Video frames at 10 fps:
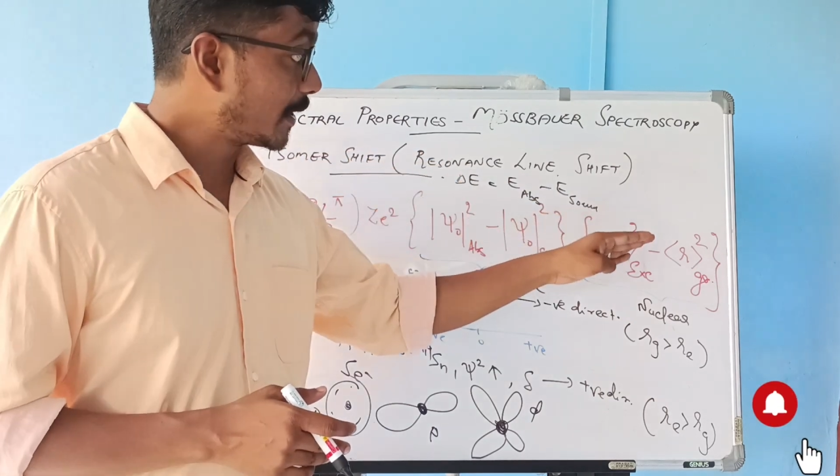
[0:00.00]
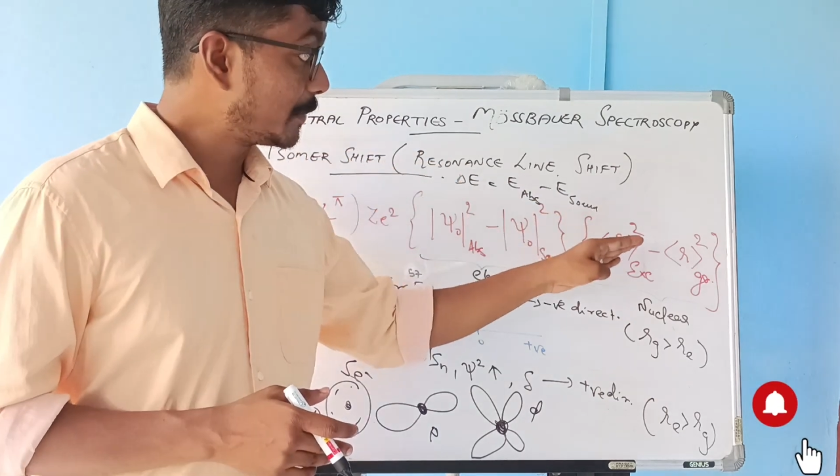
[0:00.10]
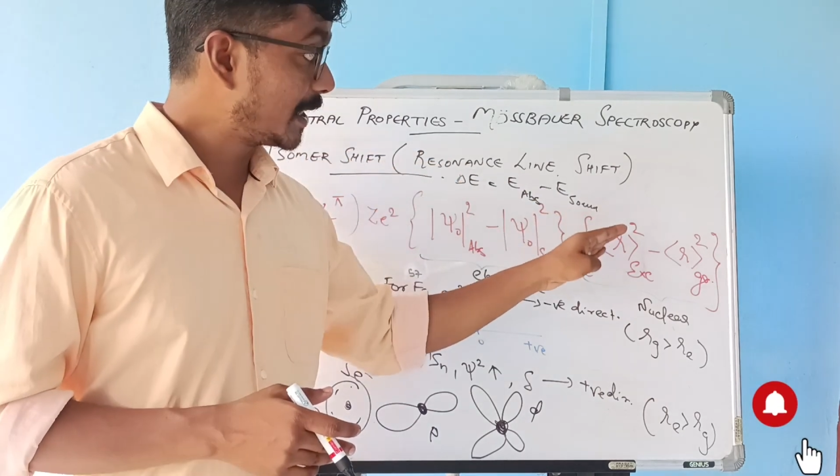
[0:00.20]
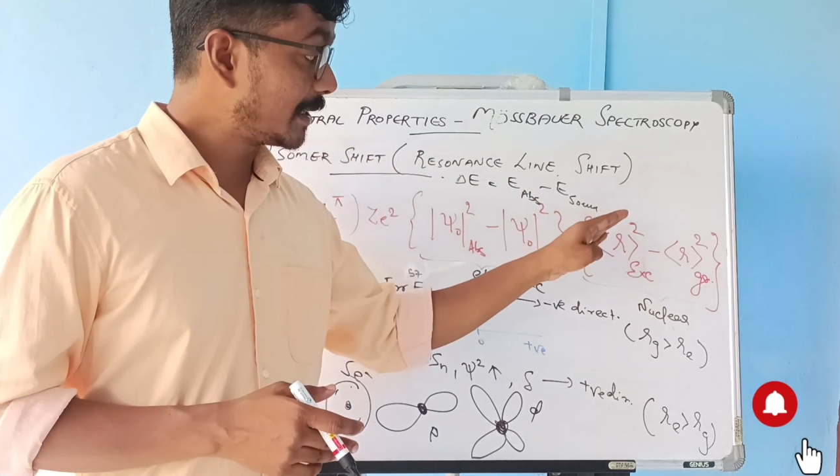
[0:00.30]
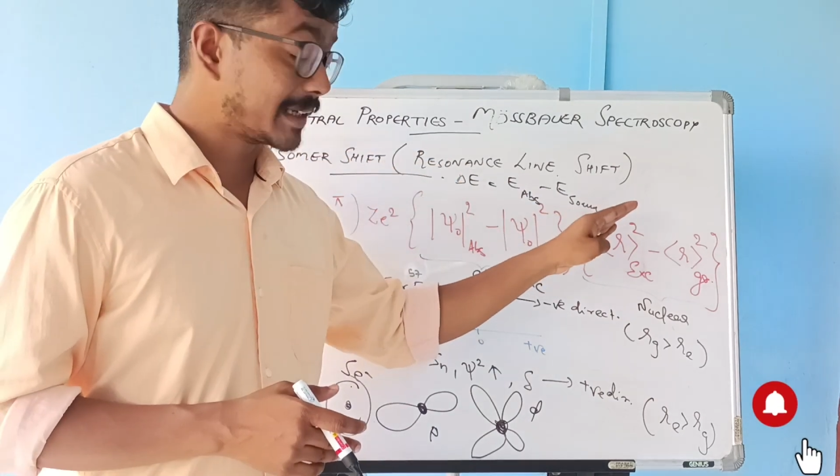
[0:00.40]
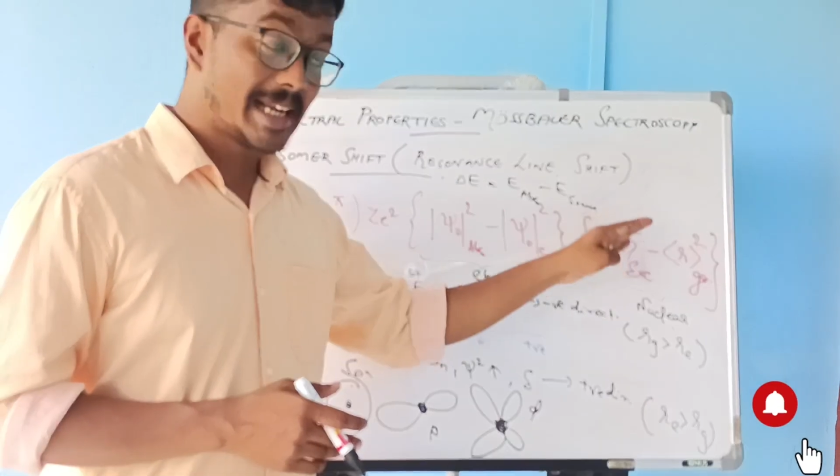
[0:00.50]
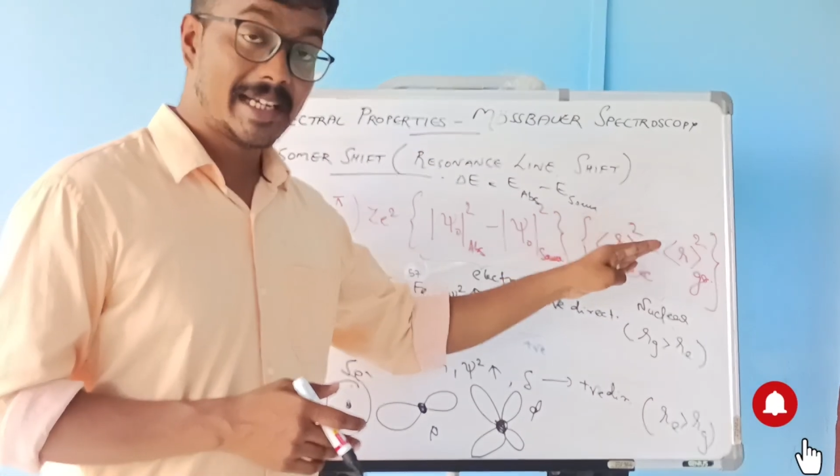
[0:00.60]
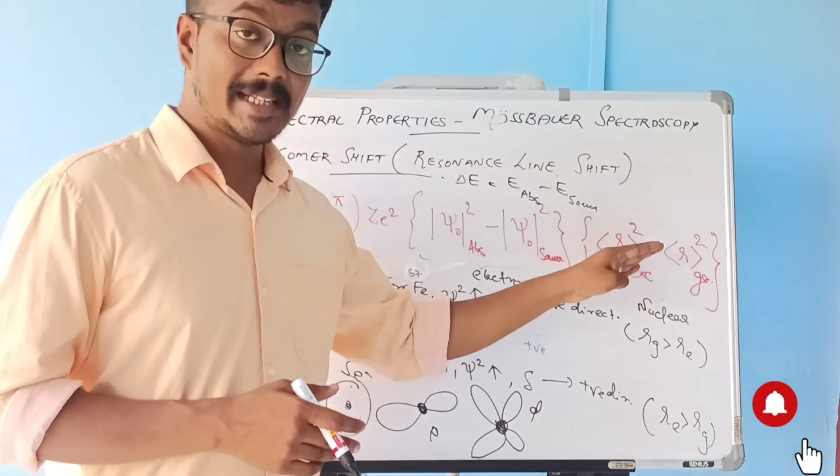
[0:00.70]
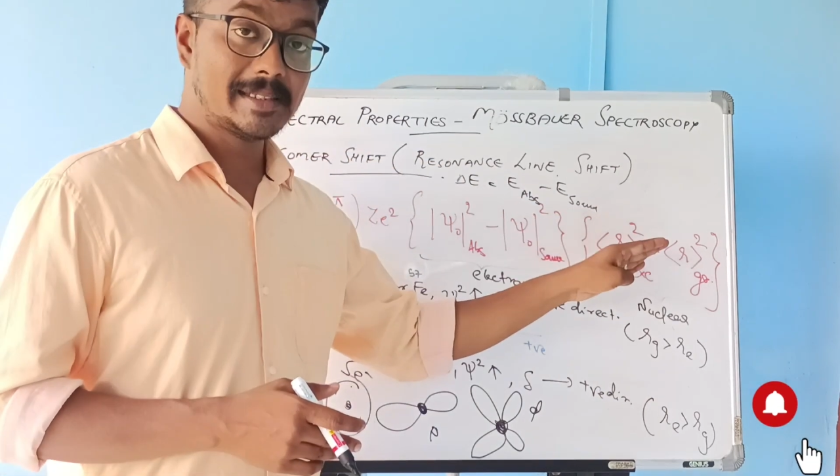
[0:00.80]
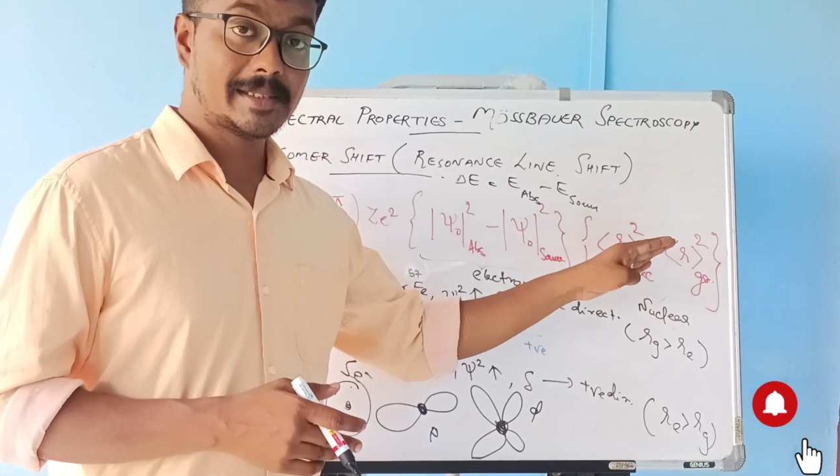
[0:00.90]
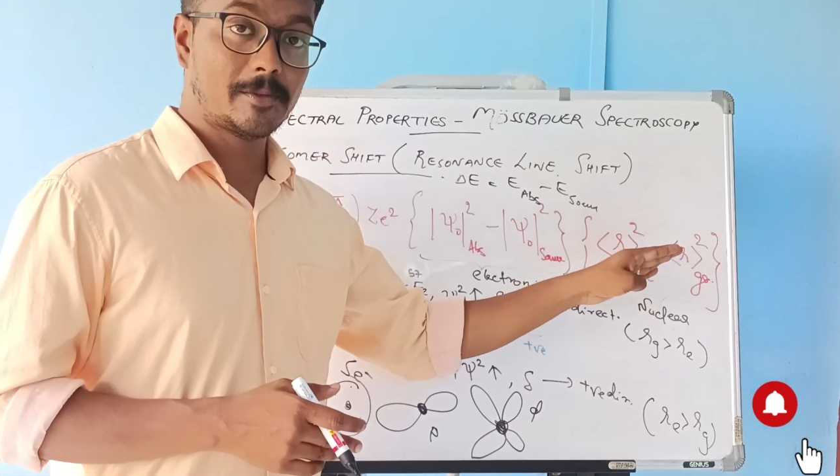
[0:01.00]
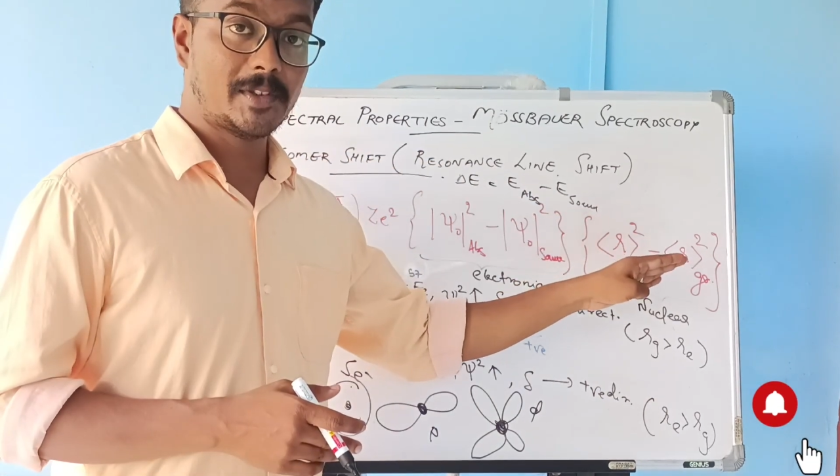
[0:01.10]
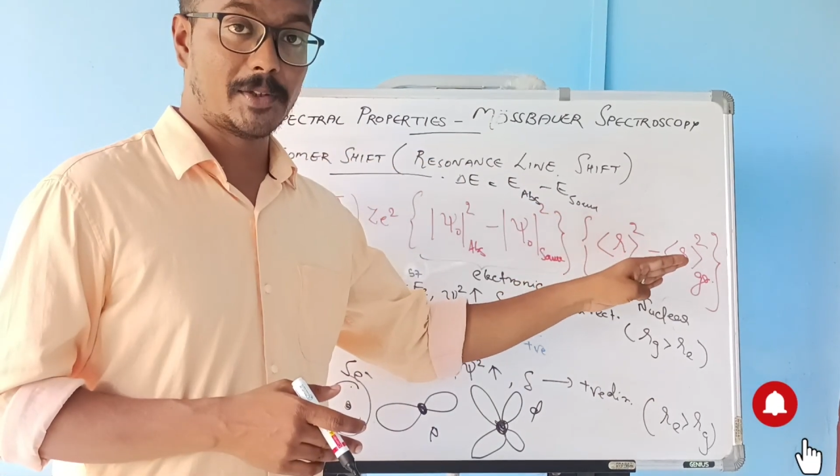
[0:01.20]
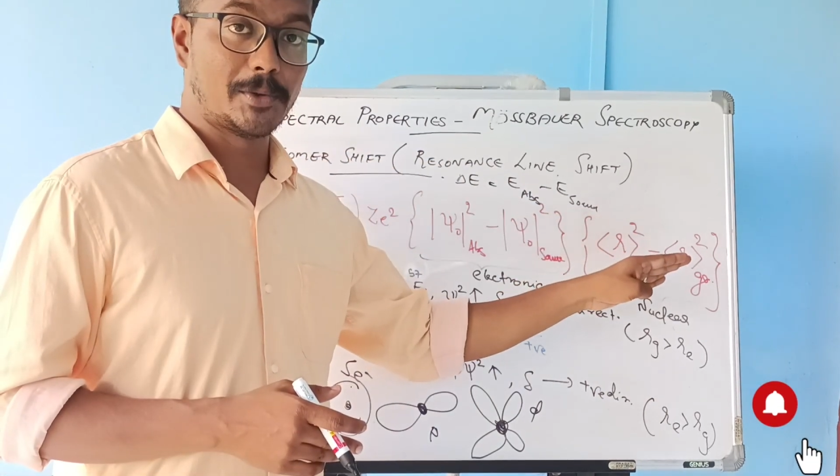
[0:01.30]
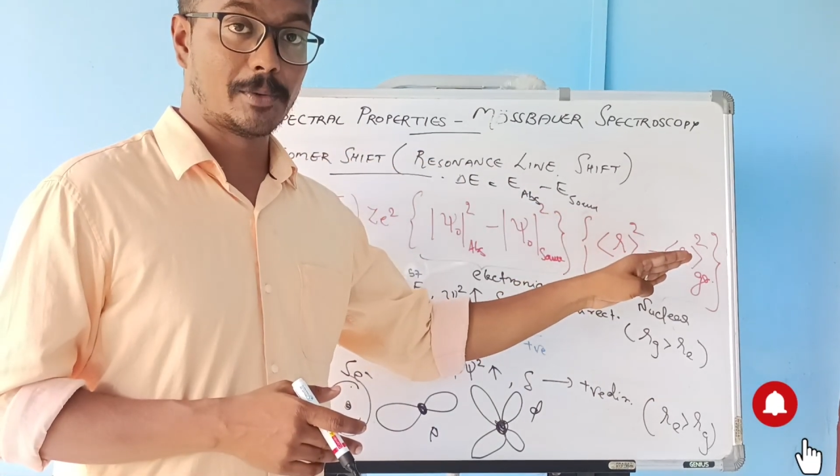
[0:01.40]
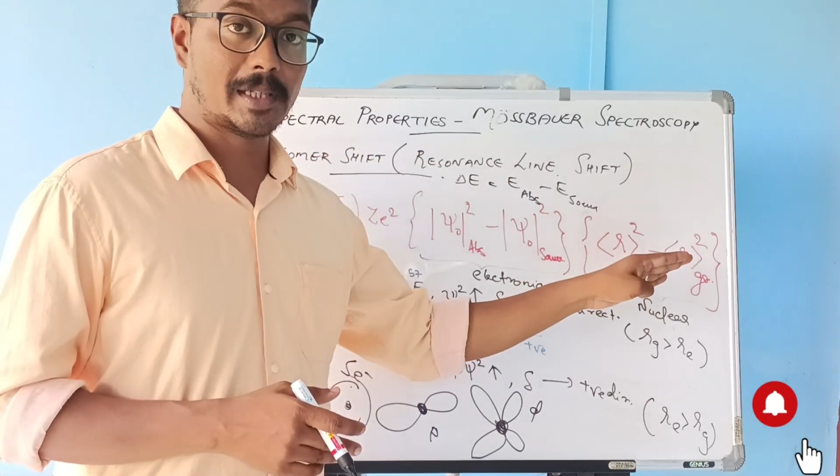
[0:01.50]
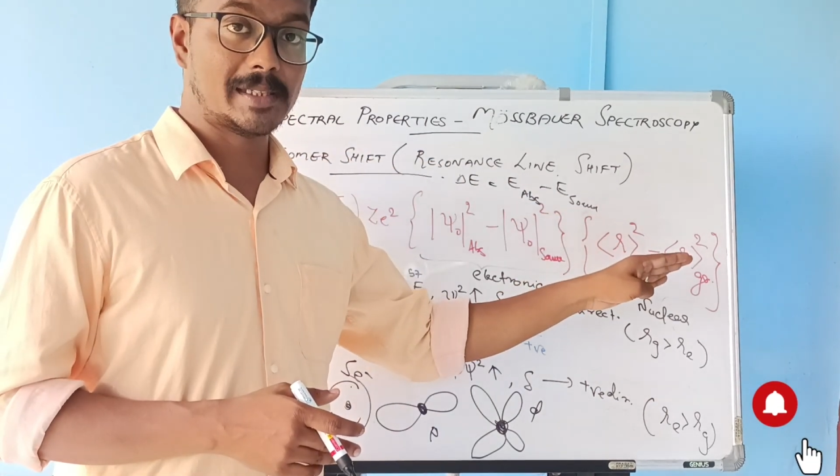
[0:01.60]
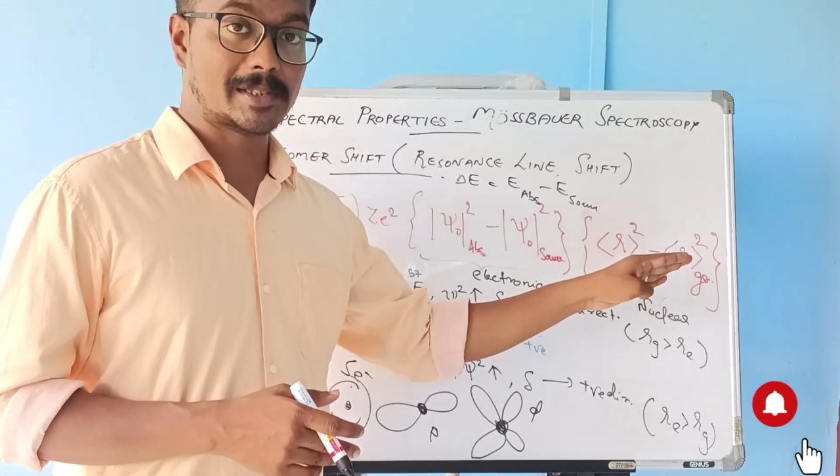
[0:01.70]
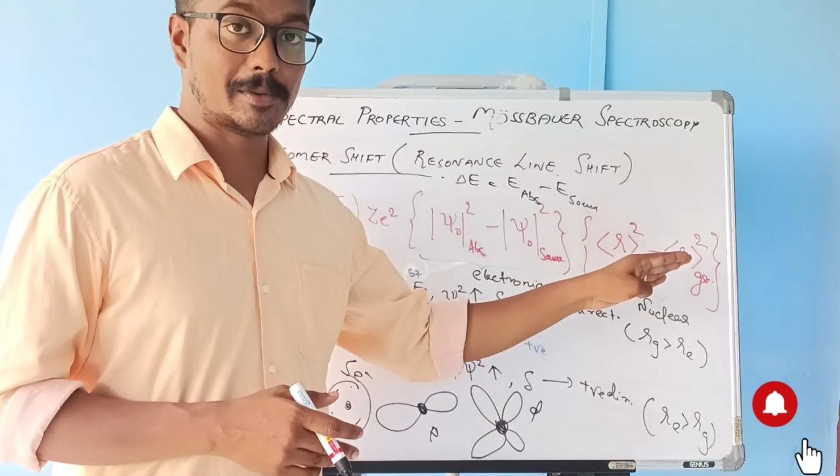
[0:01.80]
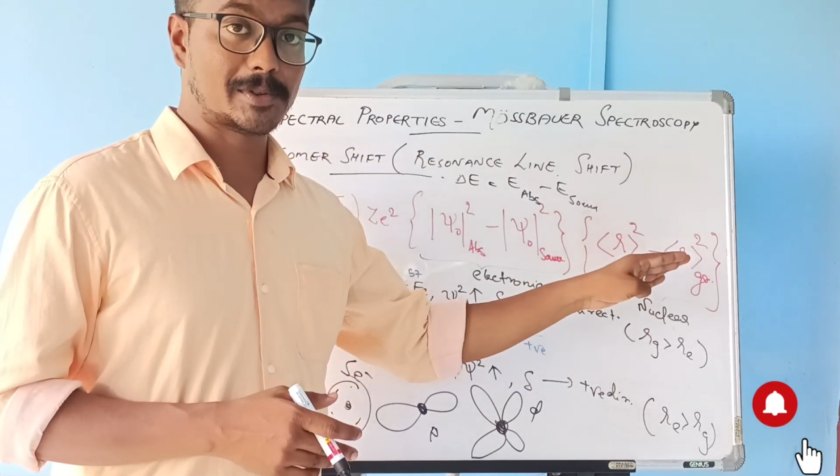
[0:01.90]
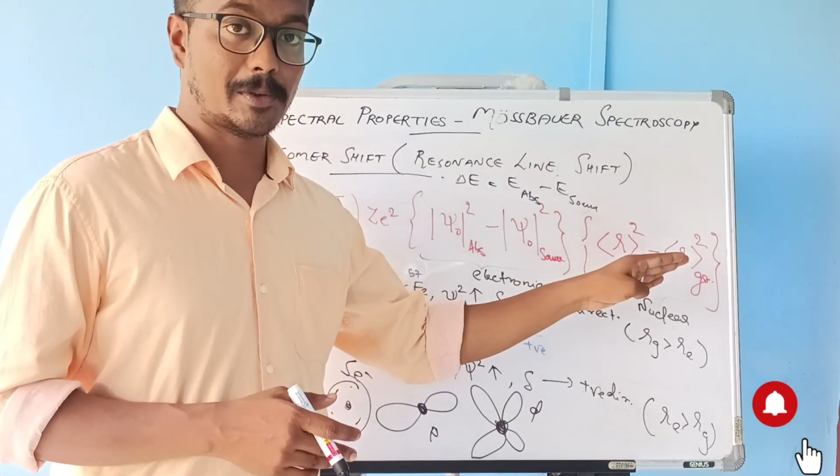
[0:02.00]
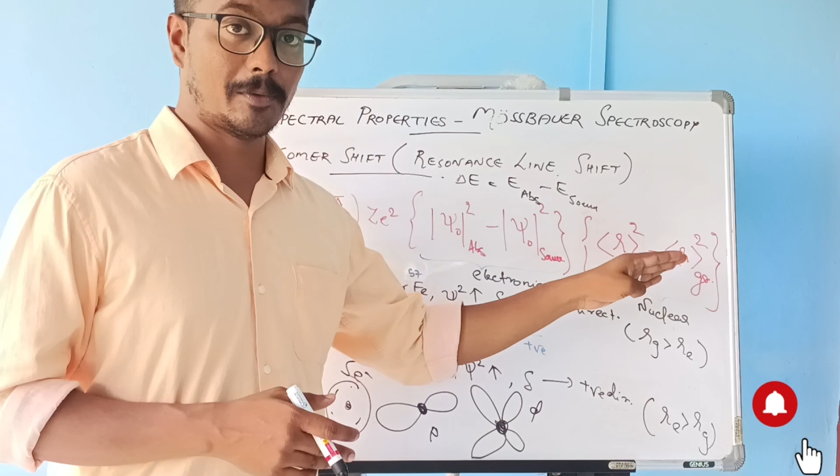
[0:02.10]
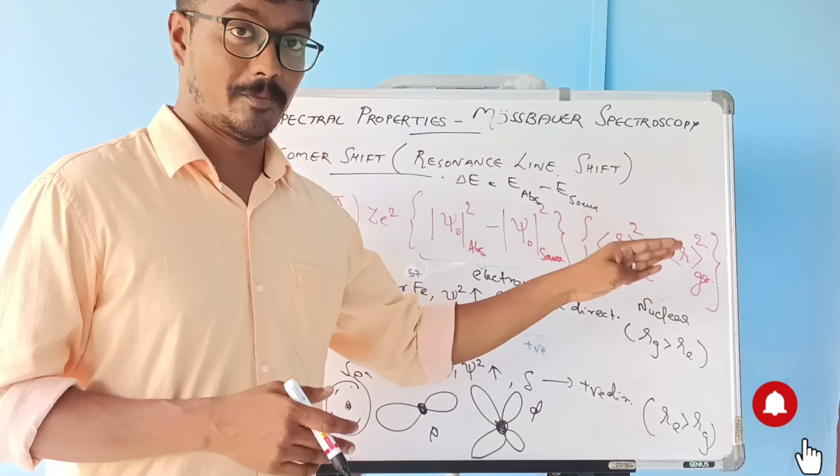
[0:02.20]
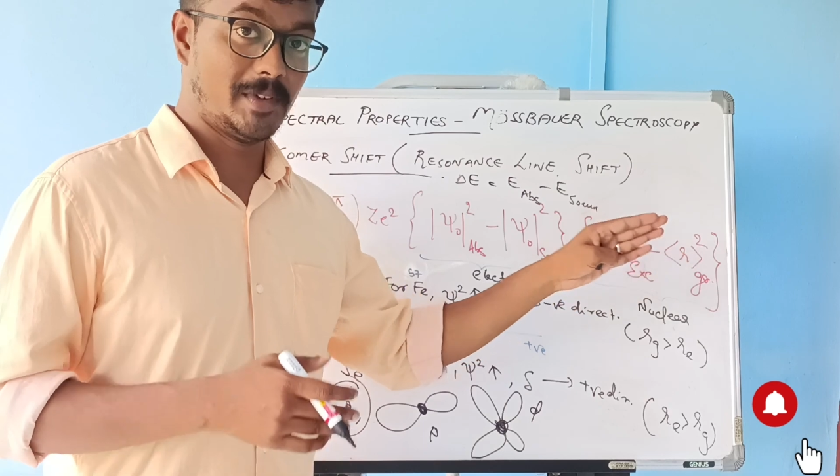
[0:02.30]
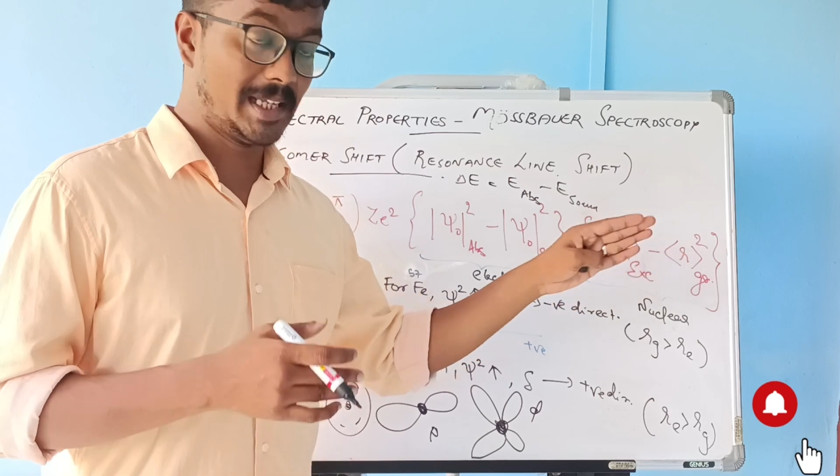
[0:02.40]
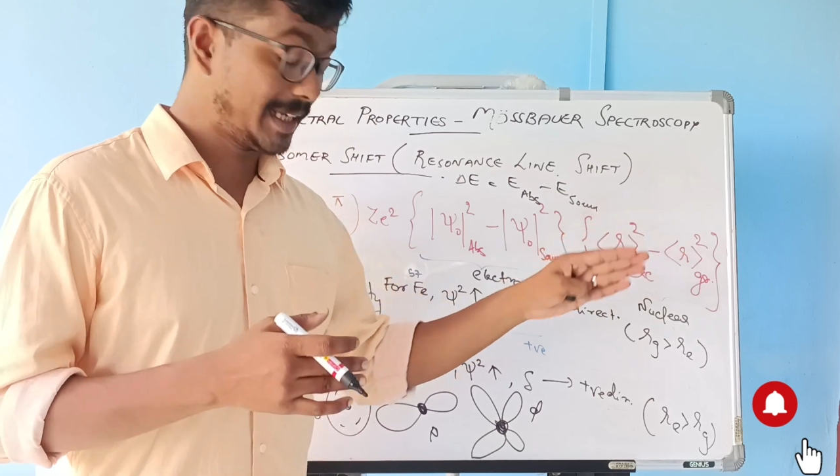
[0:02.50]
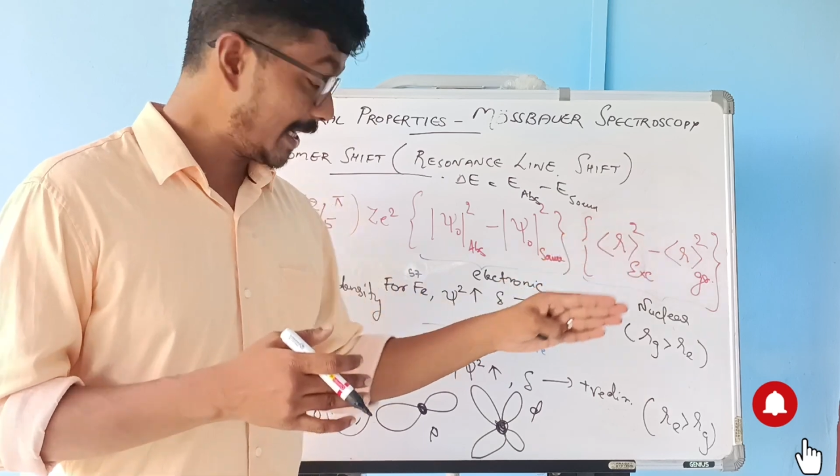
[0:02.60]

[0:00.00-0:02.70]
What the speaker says: from the radius of the nucleus also we